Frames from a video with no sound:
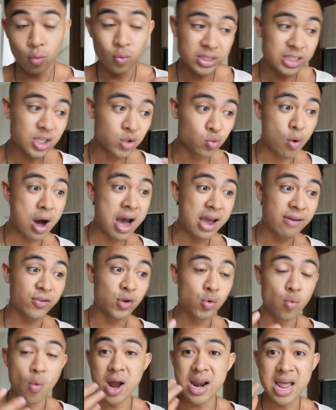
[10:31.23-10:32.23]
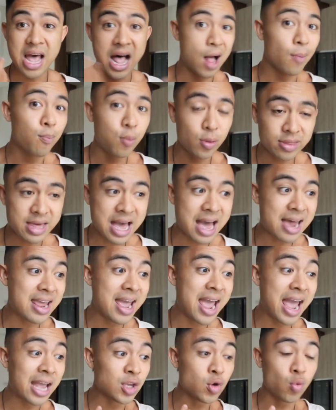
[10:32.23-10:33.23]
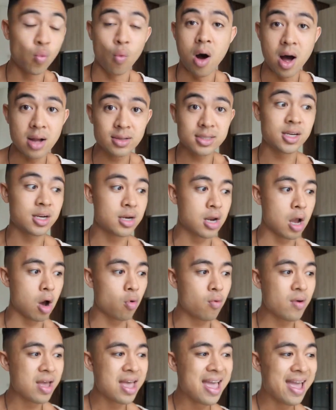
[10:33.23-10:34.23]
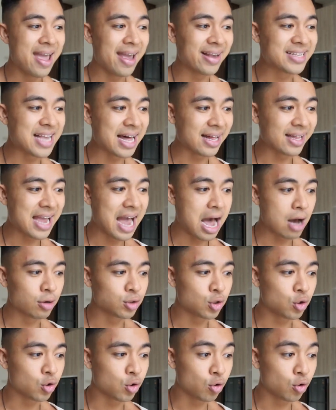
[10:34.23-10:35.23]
which is why if you want help with that and you want to know exactly how to